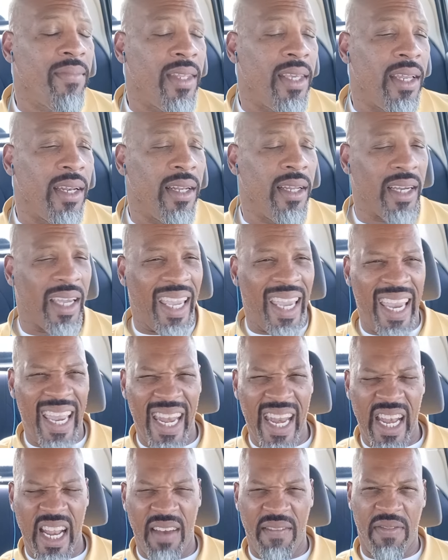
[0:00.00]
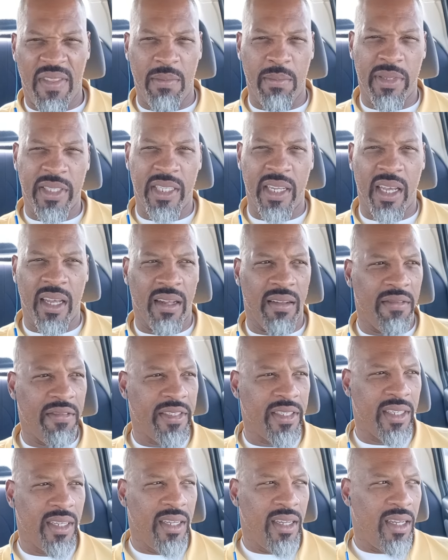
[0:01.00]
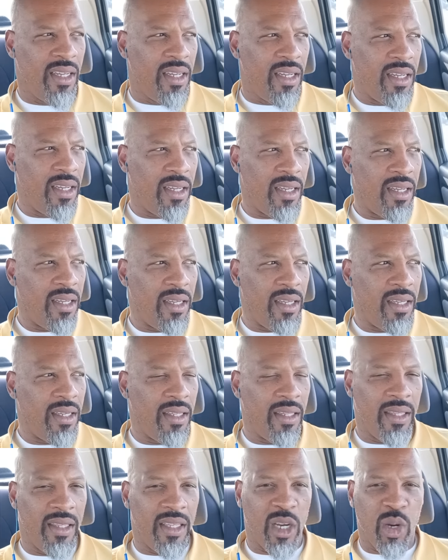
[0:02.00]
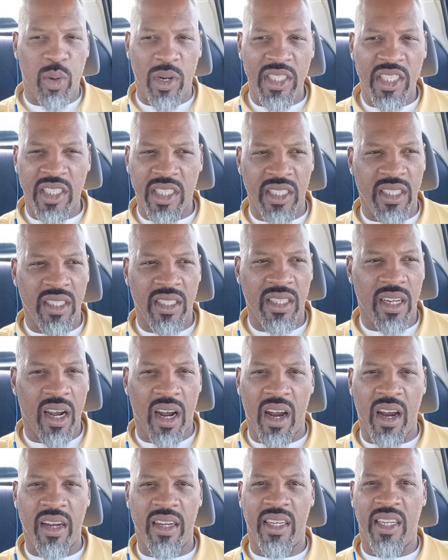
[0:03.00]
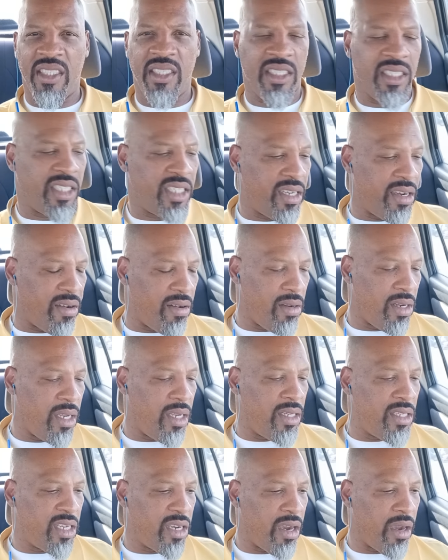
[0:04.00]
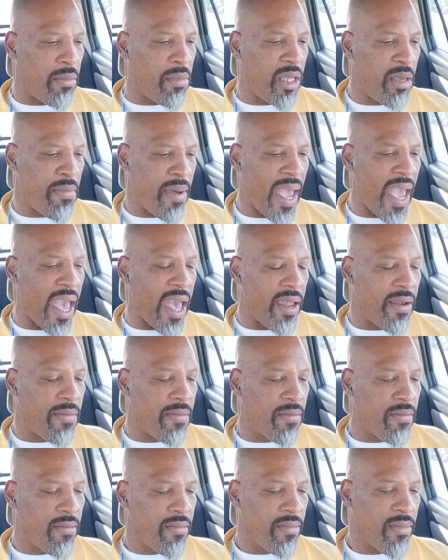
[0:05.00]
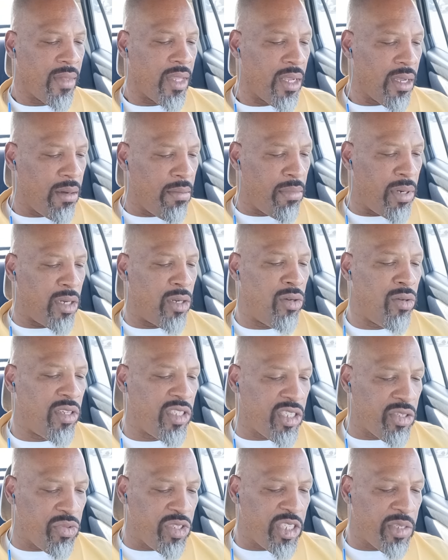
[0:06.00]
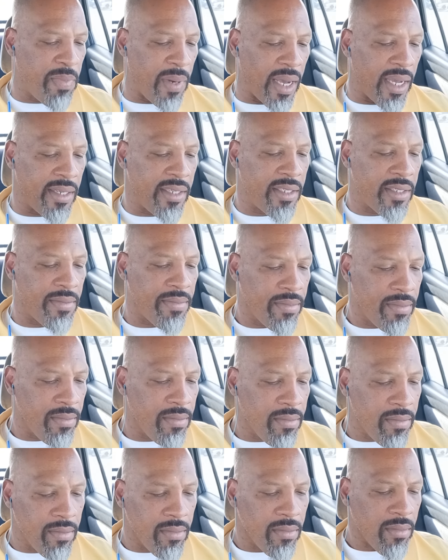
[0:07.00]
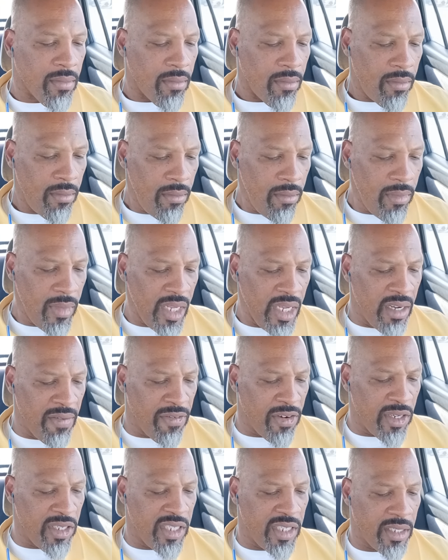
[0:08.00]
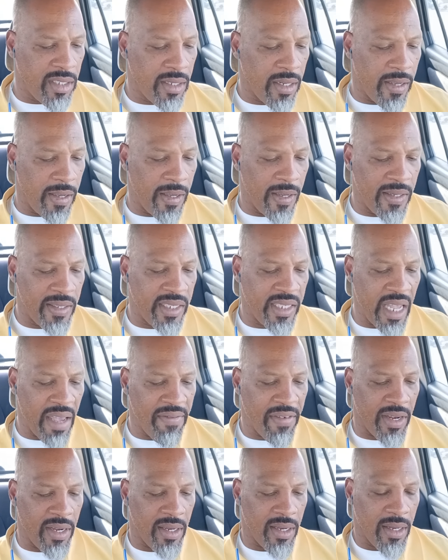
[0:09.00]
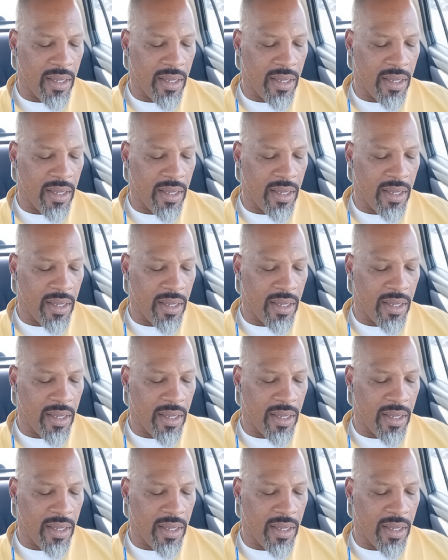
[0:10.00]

look, in and of themselves, the questions aren't necessarily terribly bad. But notice the response. In verse 7,